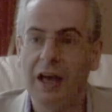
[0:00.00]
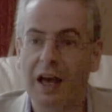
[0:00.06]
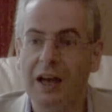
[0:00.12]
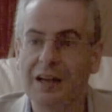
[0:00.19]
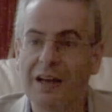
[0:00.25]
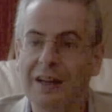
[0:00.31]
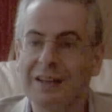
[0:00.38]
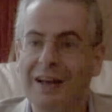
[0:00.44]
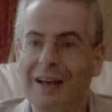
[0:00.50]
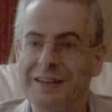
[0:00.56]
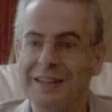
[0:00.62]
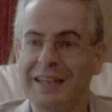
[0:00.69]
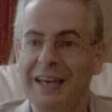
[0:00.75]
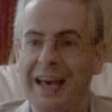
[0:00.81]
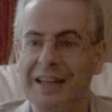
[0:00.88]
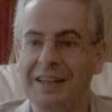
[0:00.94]
And
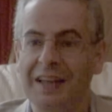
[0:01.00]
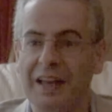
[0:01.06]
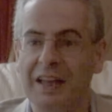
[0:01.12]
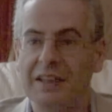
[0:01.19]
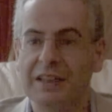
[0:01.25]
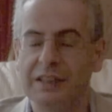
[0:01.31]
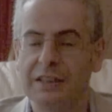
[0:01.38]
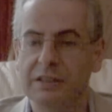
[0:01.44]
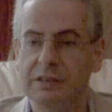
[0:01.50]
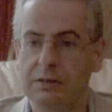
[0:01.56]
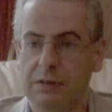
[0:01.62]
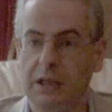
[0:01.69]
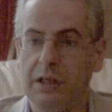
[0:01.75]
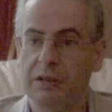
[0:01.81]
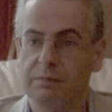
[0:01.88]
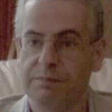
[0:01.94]
again,
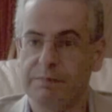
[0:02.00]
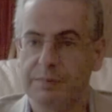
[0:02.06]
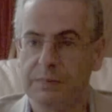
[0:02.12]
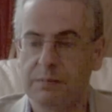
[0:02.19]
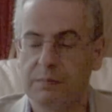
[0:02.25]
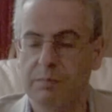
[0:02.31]
in